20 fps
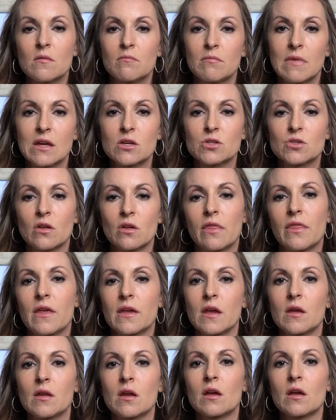Make sure that they
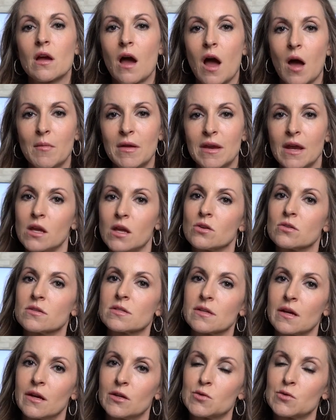can accommodate your
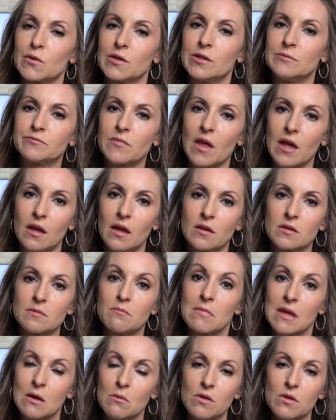schedule and
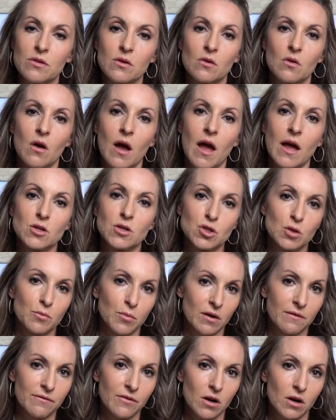meet with you as you
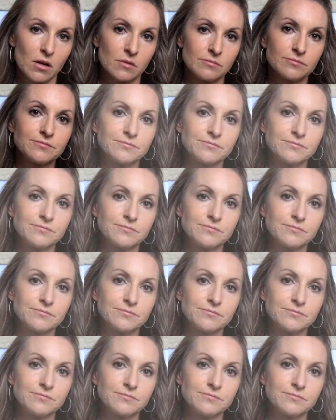prefer.